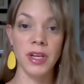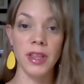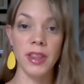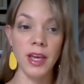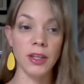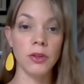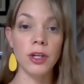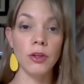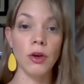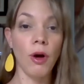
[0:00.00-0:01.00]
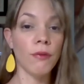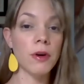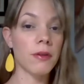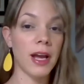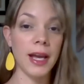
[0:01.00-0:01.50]
that you can
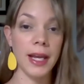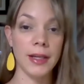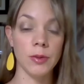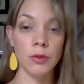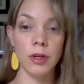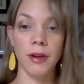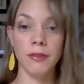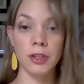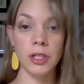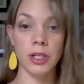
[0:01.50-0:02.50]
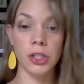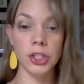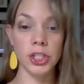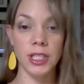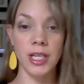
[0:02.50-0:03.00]
override whatever your
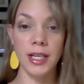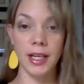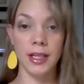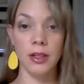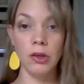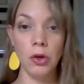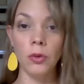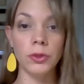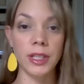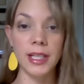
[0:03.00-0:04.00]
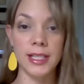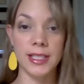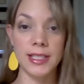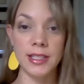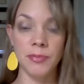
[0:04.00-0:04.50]
genetic code
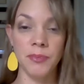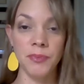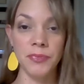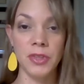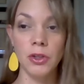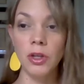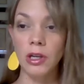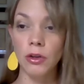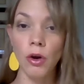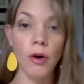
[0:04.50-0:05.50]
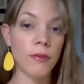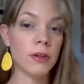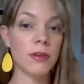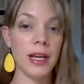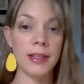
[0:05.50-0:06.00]
is. You can
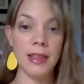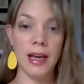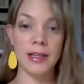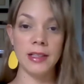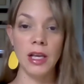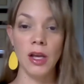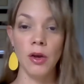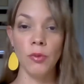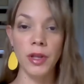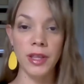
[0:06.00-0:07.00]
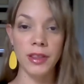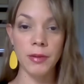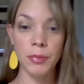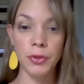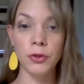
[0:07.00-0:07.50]
override that with
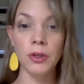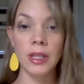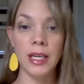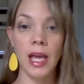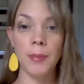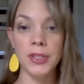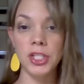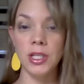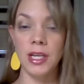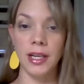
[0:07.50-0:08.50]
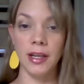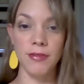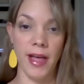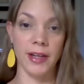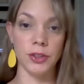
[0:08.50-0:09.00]
purely epigenetic
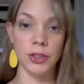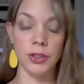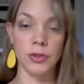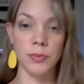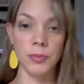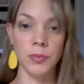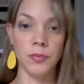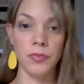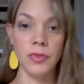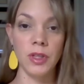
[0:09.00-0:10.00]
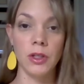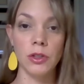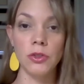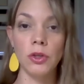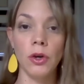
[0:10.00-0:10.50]
factors.
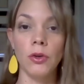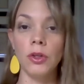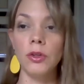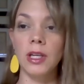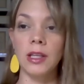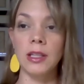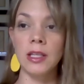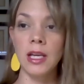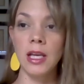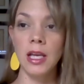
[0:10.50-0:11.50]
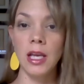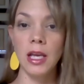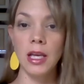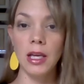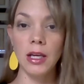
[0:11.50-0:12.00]
So you can
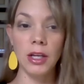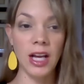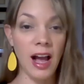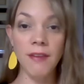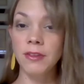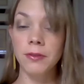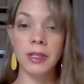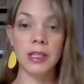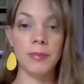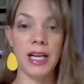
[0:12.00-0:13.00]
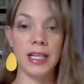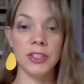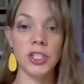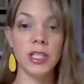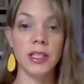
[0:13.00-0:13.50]
have a really bad
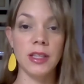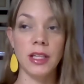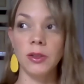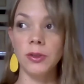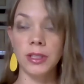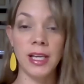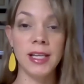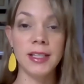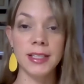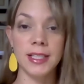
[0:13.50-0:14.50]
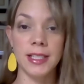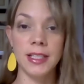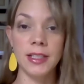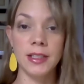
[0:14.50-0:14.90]
gene that you inherited,